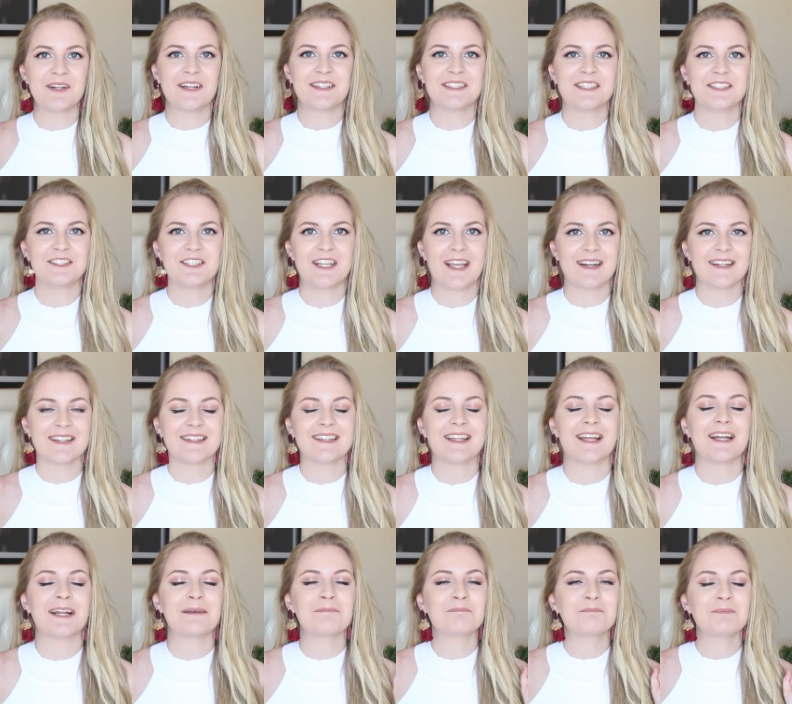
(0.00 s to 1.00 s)
on the channel
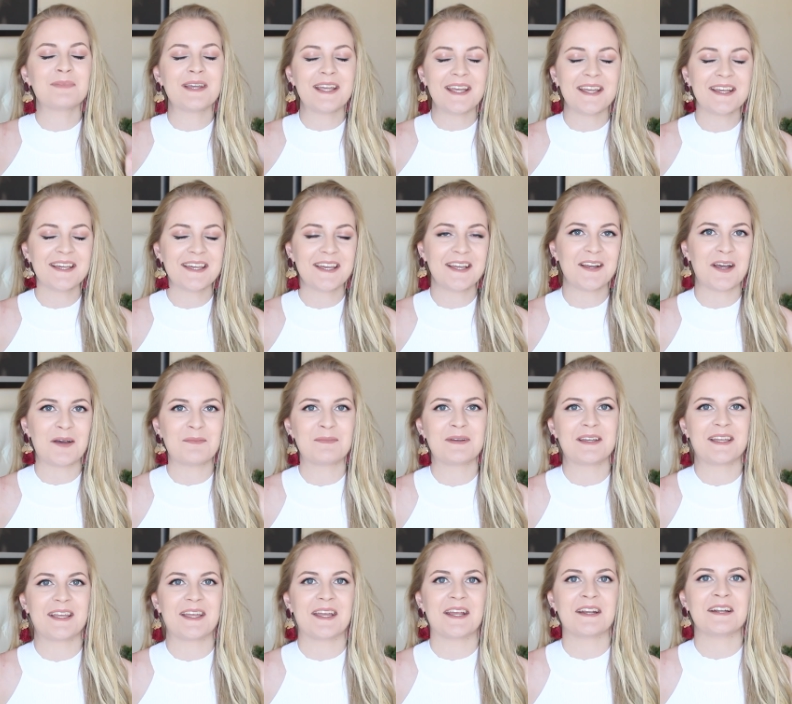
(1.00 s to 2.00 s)
that I'm picking up
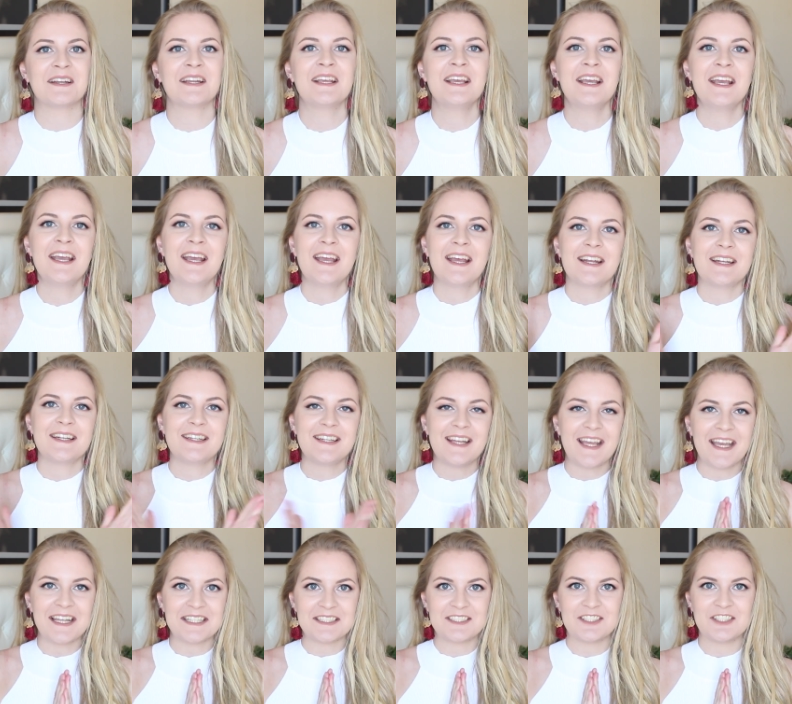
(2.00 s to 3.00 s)
again
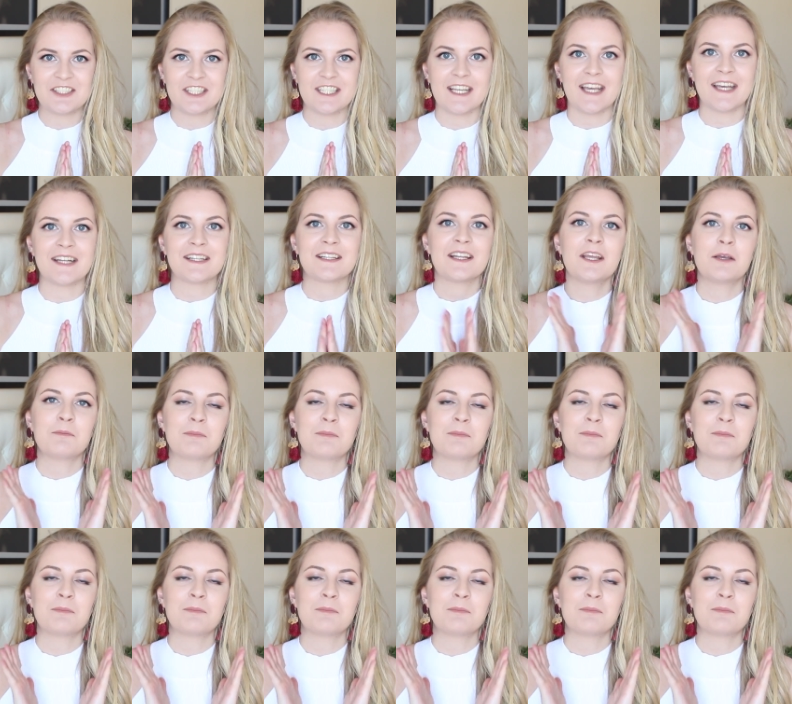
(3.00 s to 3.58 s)
Nat Chat.